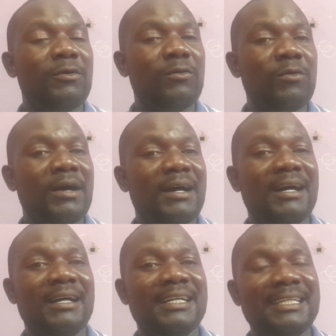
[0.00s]
who
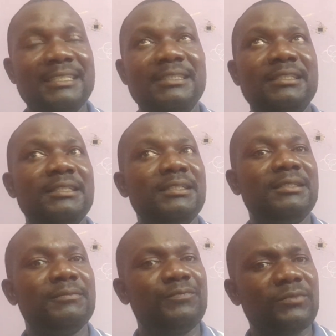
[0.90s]
are
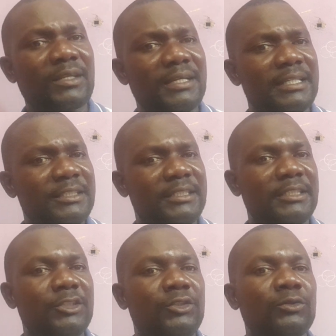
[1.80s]
aged
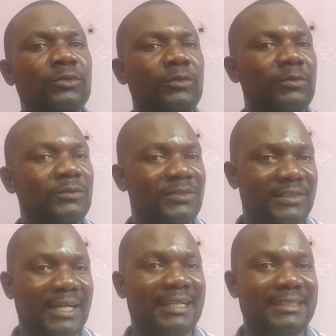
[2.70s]
18 to
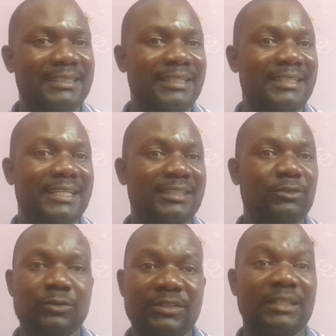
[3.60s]
30
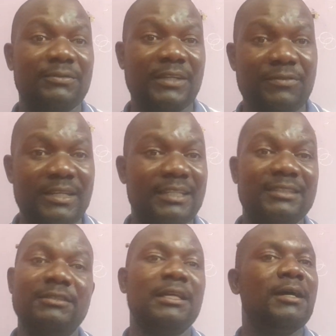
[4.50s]
years or 35
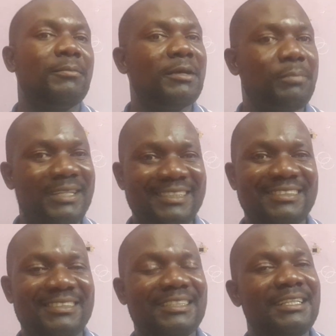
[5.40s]
years but
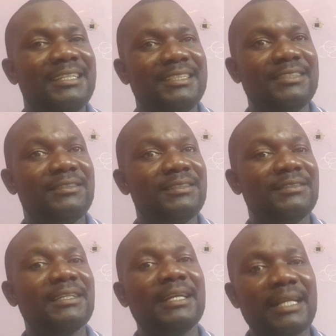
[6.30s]
please this
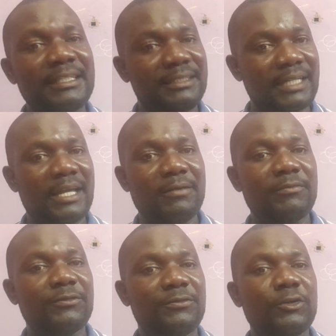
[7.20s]
is the right
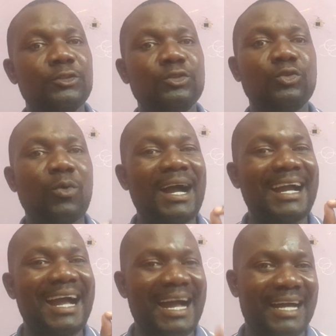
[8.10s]
time for you to work
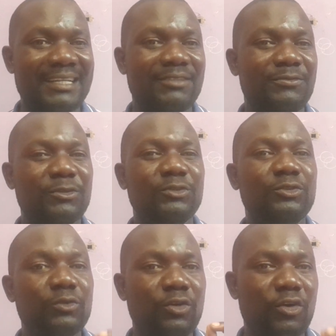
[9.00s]
hard for you
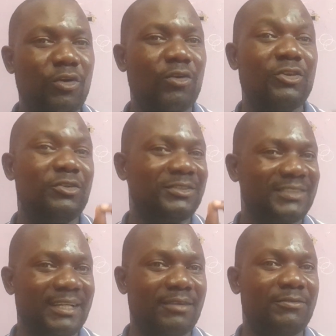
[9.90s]
to know
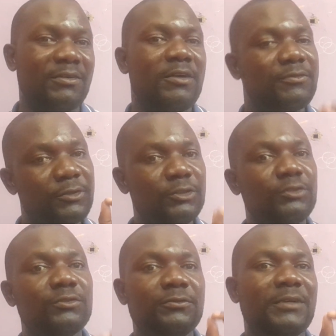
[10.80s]
yourself for you
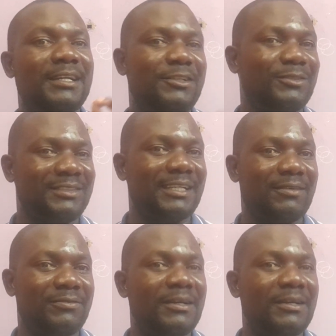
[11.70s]
to value yourself